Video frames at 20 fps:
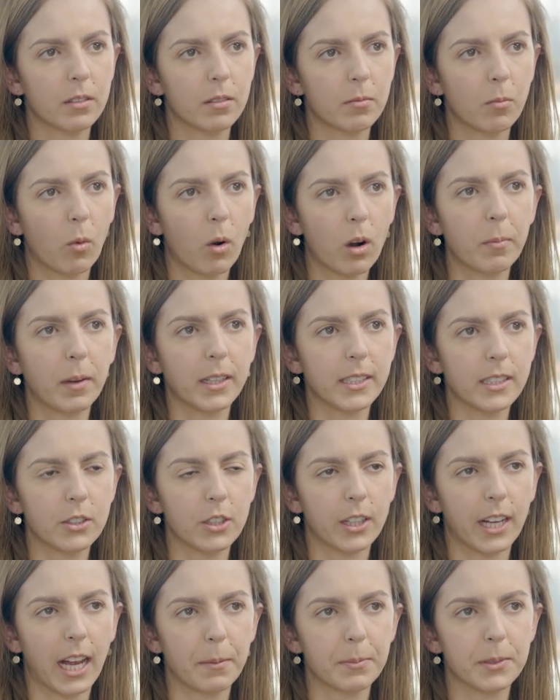
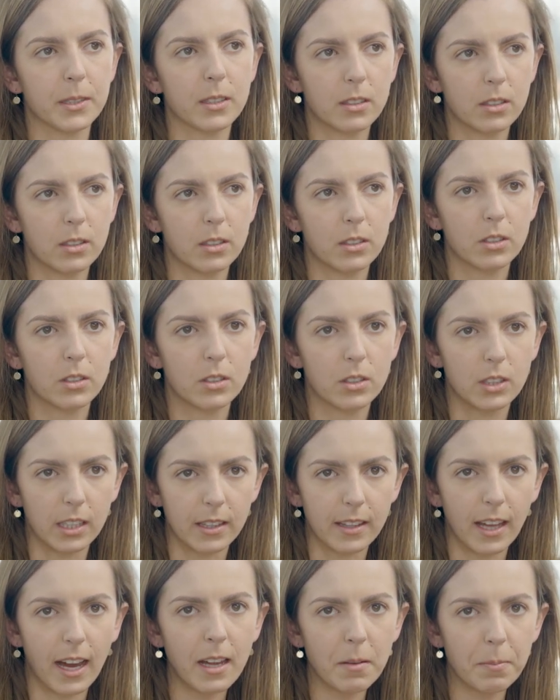messaging apps
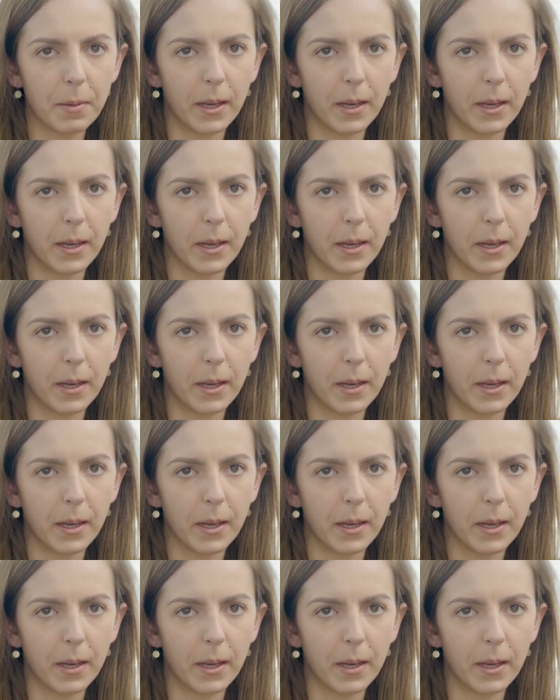did that,